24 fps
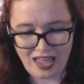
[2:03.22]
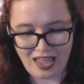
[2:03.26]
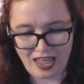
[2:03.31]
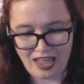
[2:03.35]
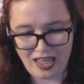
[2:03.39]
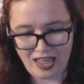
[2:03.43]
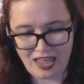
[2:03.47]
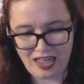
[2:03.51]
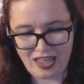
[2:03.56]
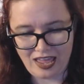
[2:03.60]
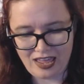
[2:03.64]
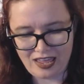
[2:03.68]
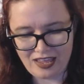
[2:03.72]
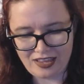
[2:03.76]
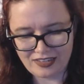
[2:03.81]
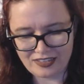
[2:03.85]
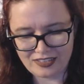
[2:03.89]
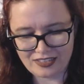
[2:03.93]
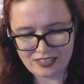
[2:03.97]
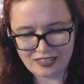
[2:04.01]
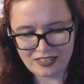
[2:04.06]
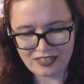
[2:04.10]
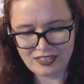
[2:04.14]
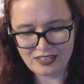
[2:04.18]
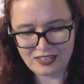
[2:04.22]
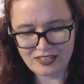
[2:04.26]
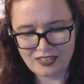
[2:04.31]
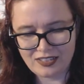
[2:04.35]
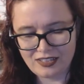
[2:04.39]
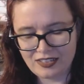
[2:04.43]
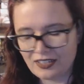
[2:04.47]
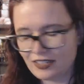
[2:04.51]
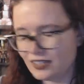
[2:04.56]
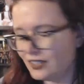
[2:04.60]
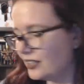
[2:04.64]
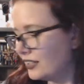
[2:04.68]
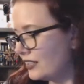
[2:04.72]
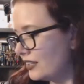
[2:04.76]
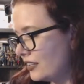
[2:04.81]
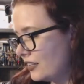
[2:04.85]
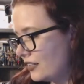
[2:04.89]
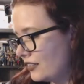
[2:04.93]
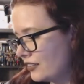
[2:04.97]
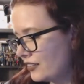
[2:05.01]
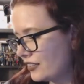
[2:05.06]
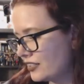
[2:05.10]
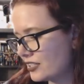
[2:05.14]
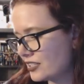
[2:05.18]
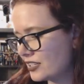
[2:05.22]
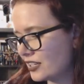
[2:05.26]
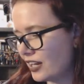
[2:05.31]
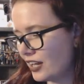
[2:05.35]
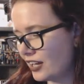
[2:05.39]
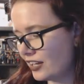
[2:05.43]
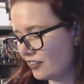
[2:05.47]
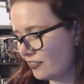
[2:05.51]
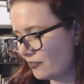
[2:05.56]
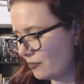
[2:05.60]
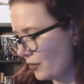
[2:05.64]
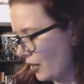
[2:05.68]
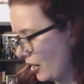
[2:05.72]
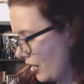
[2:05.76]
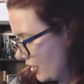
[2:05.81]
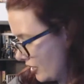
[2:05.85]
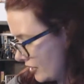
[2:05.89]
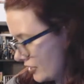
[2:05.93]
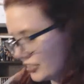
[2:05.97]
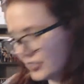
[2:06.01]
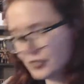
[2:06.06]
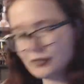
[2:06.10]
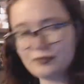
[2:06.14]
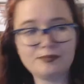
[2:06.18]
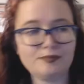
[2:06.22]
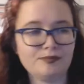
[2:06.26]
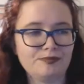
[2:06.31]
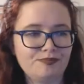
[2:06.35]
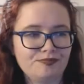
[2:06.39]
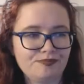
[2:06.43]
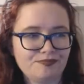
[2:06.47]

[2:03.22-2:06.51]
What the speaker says: hate this kind of box.